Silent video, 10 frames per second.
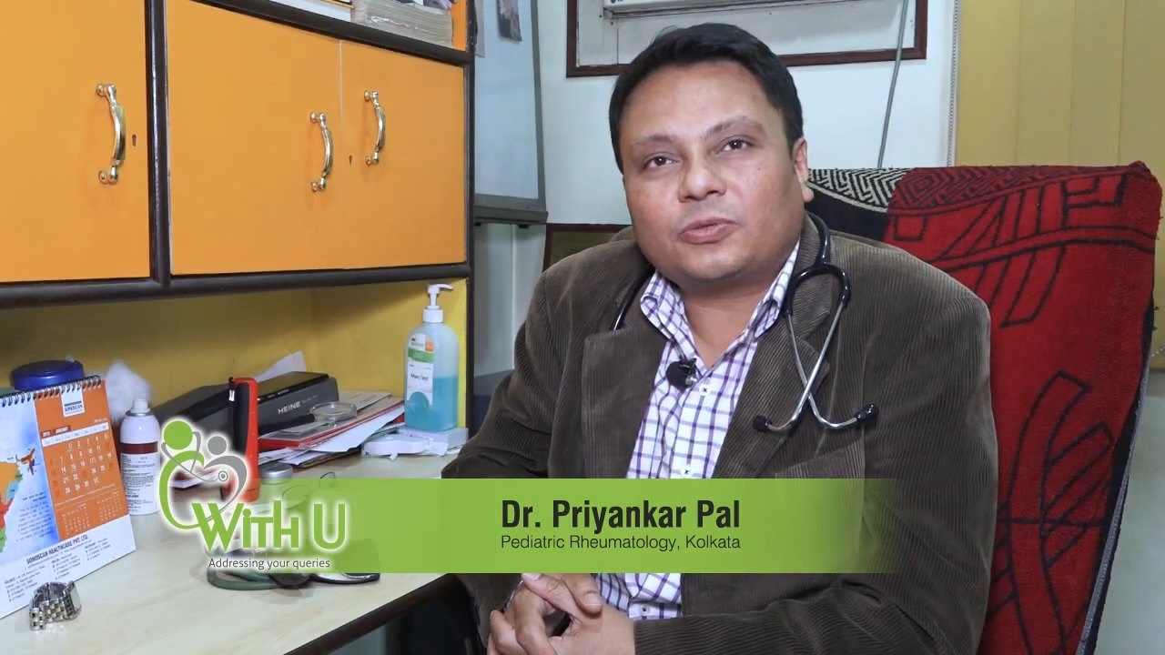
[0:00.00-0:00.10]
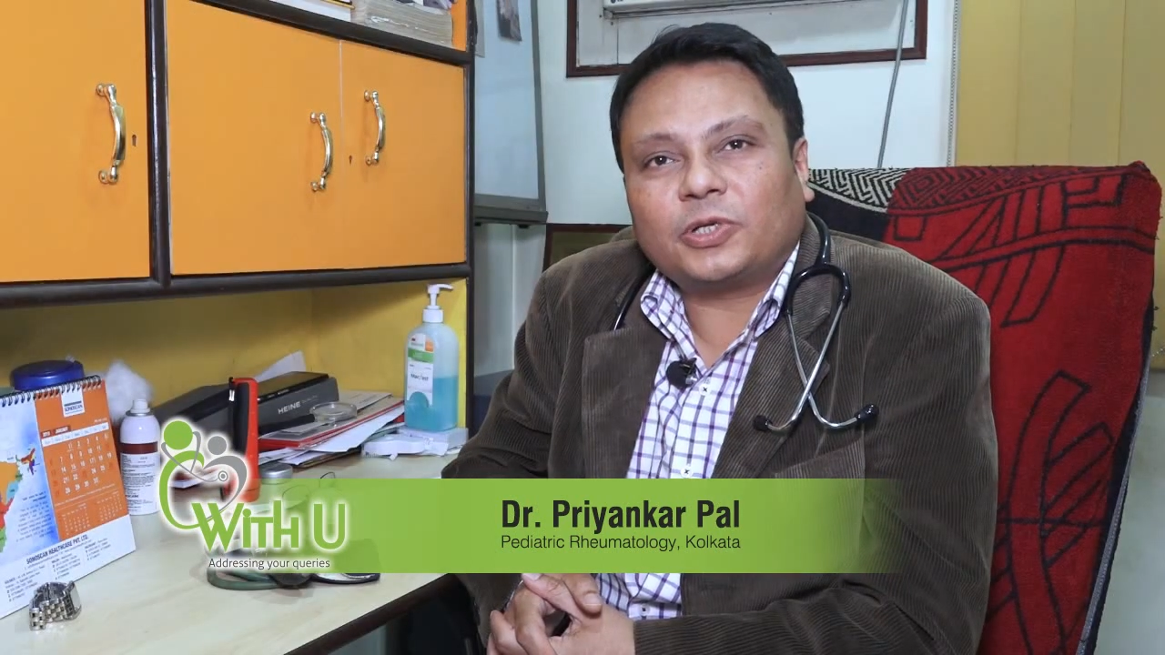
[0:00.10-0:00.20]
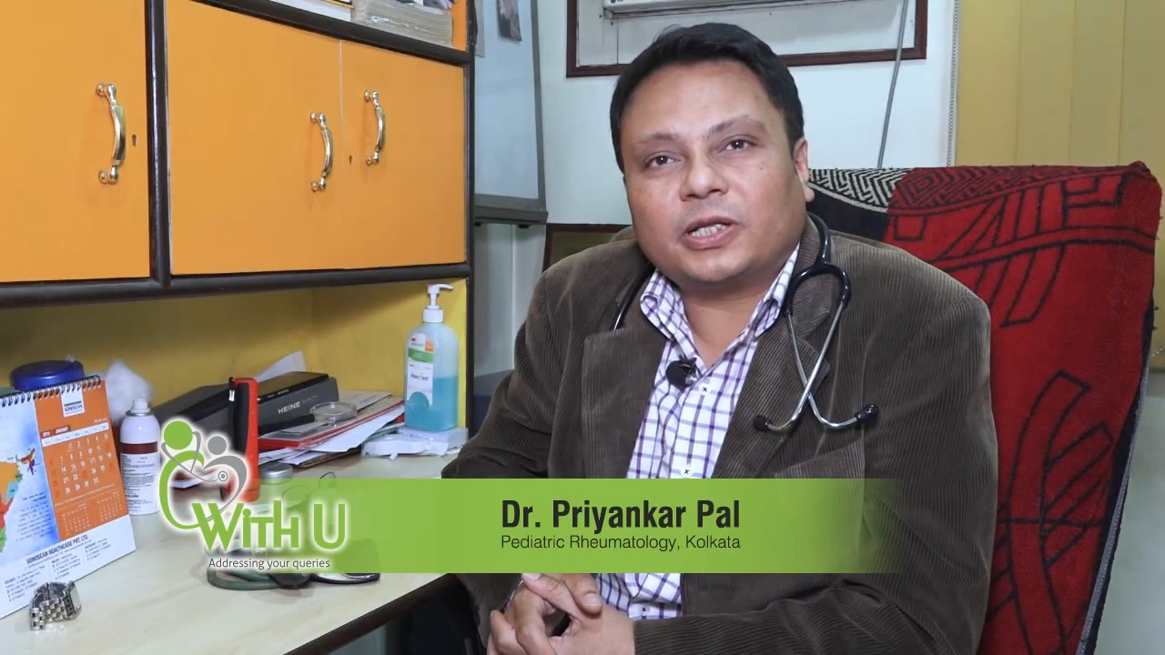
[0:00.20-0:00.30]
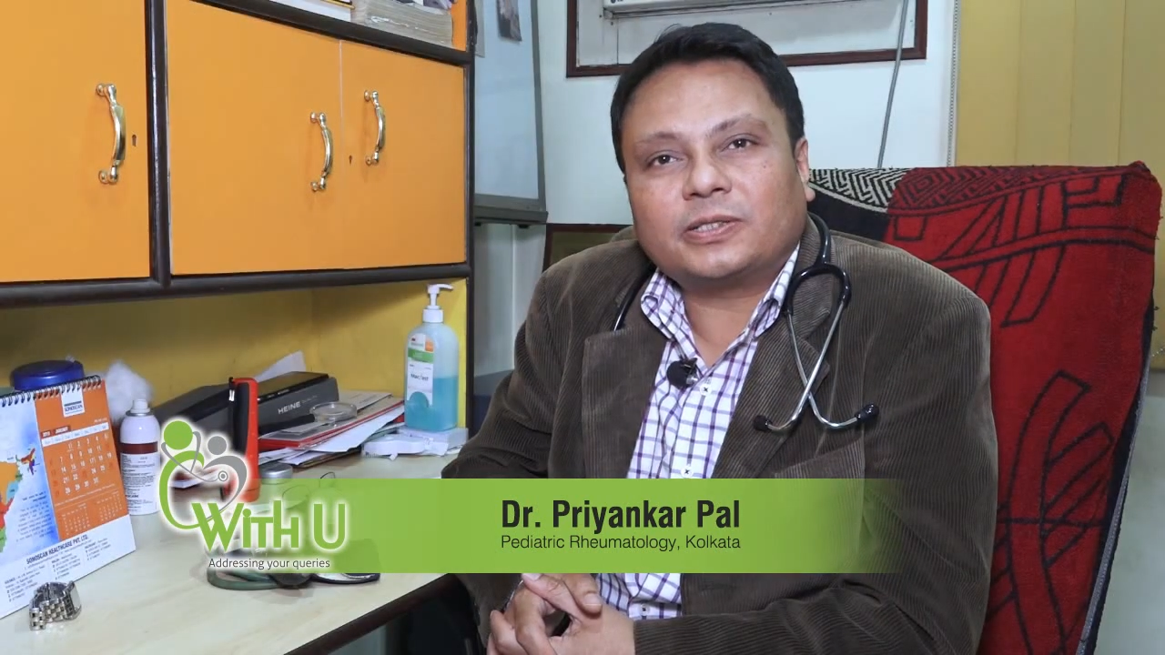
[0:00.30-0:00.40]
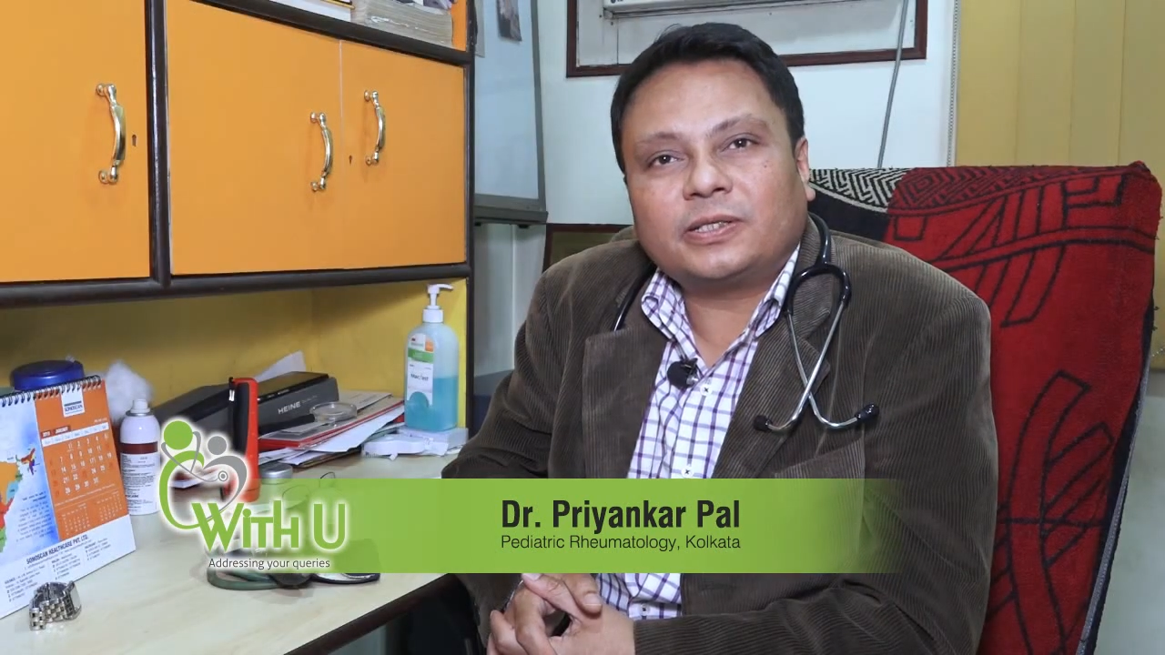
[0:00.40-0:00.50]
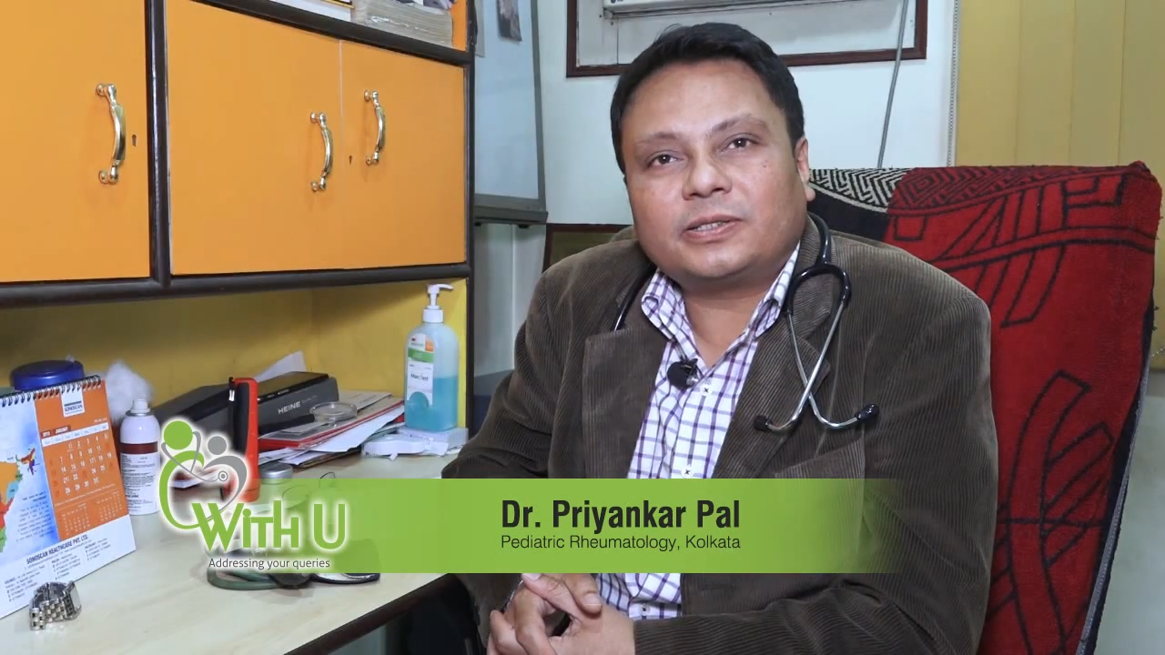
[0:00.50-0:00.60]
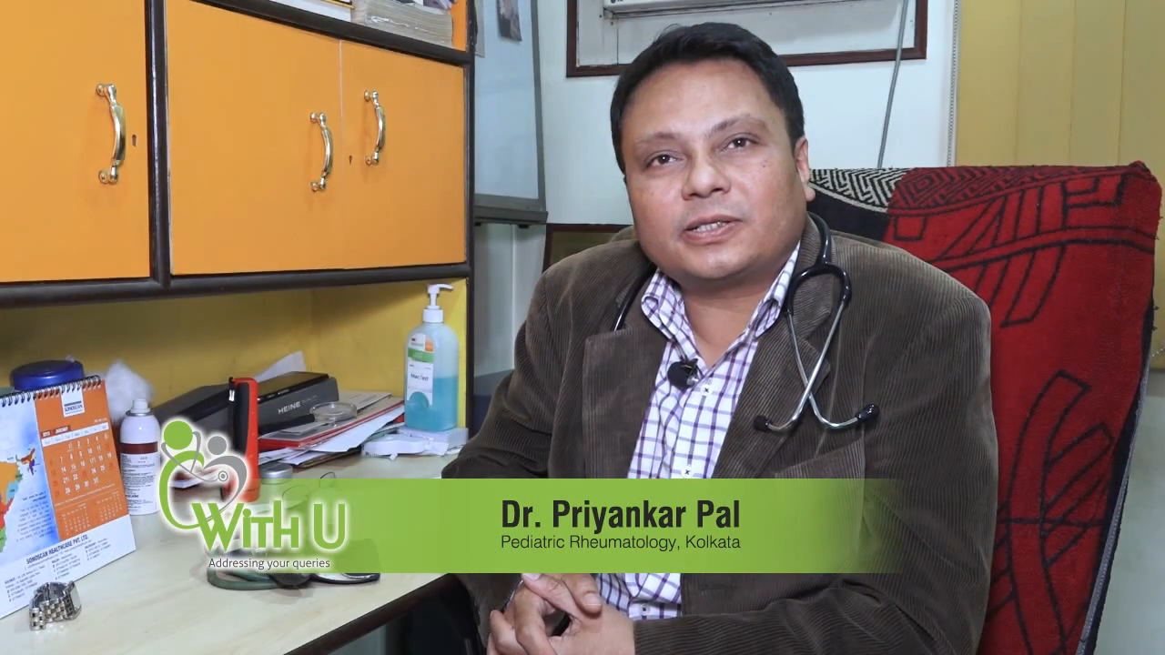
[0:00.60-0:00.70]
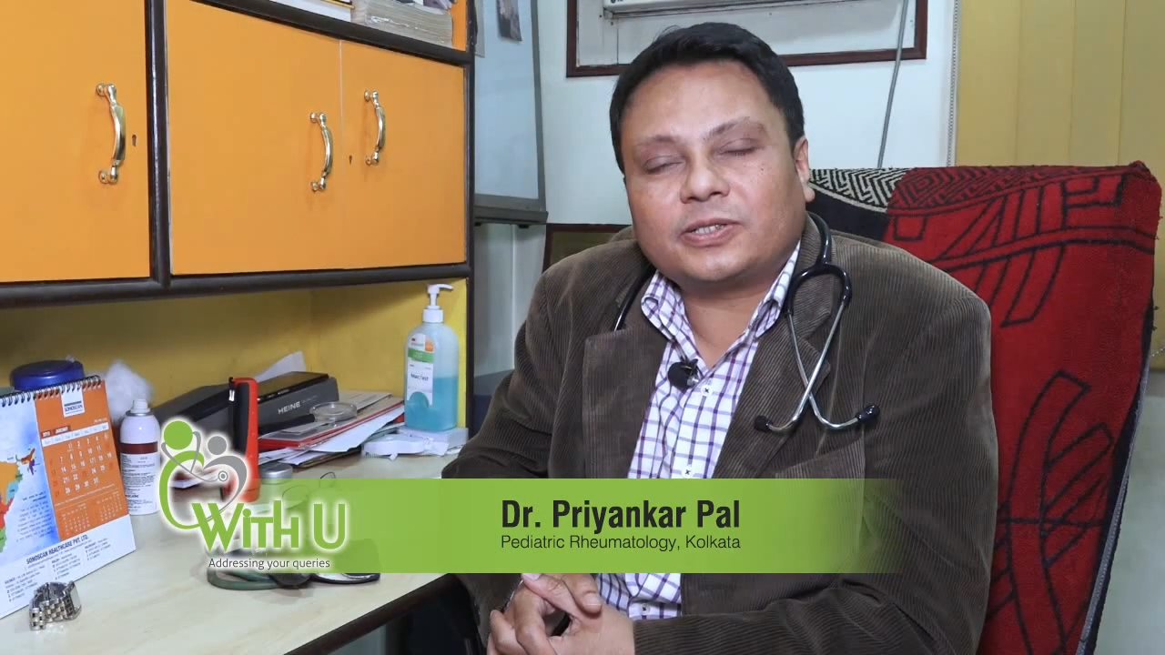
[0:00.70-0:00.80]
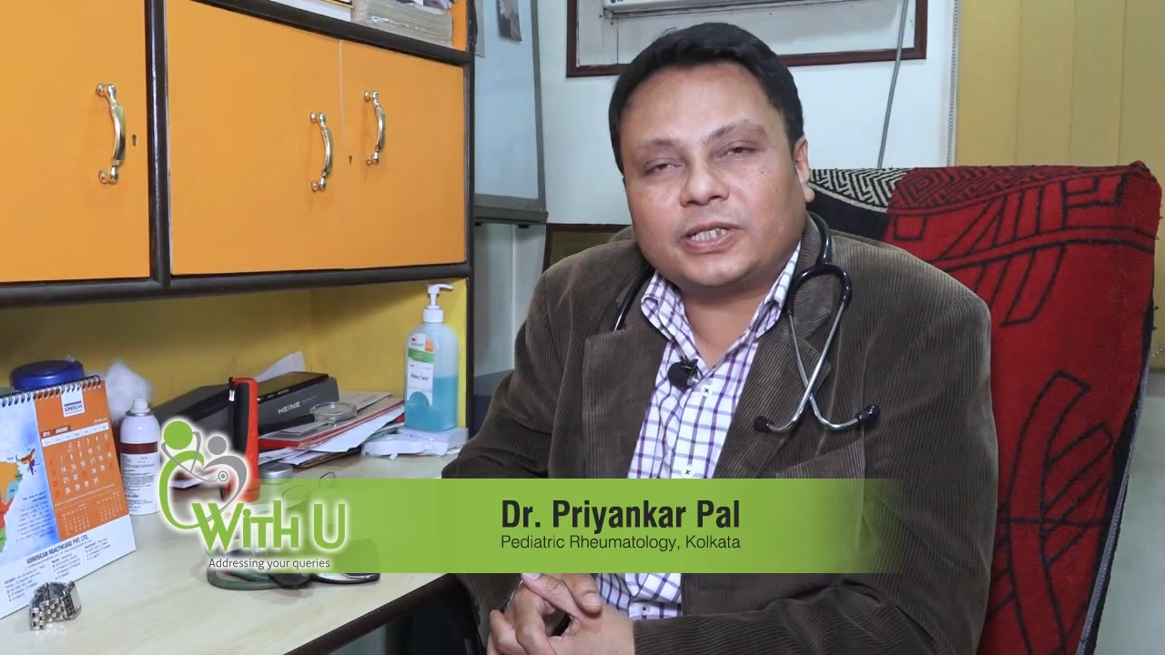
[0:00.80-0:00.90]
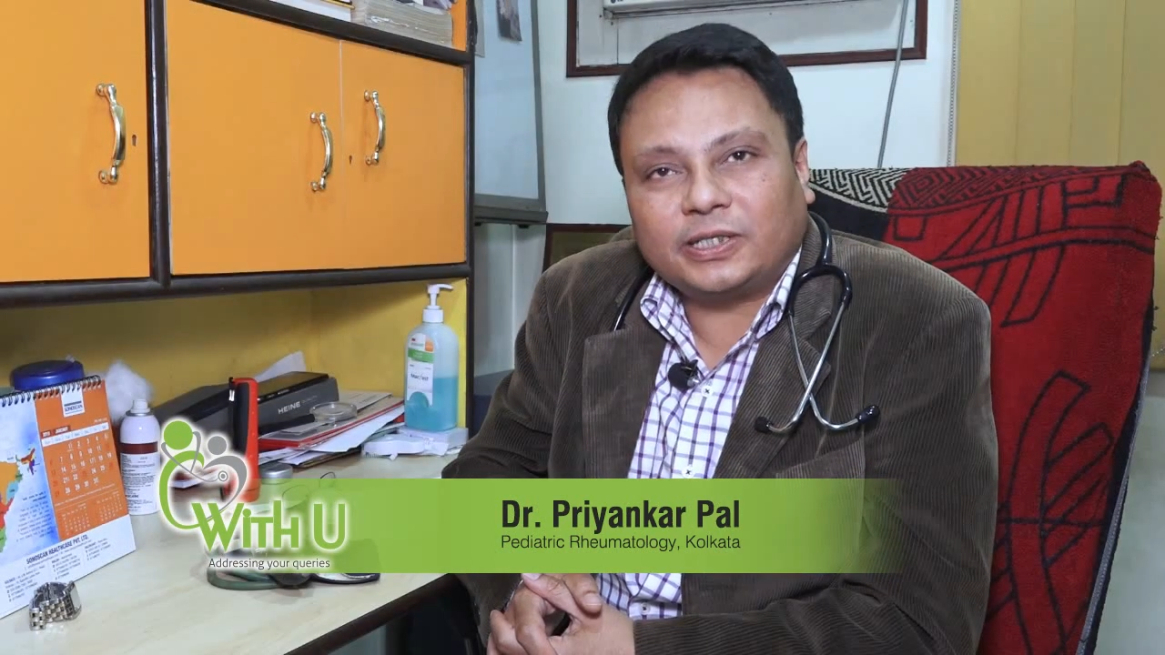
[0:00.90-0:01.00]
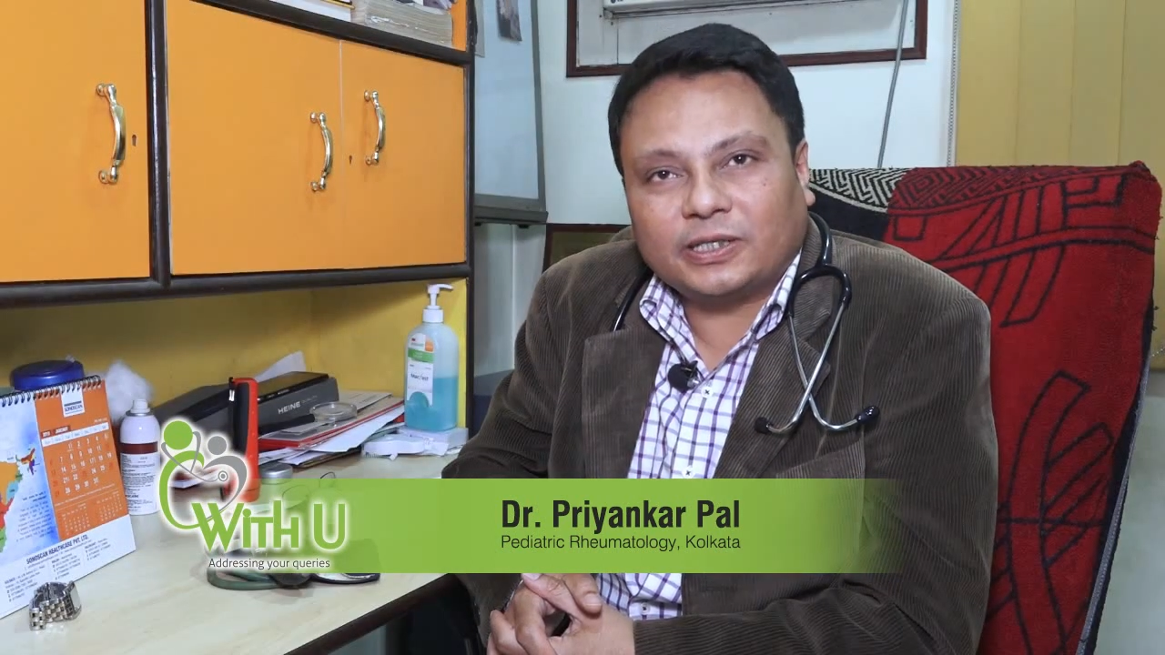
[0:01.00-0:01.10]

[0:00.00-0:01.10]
to be less than 16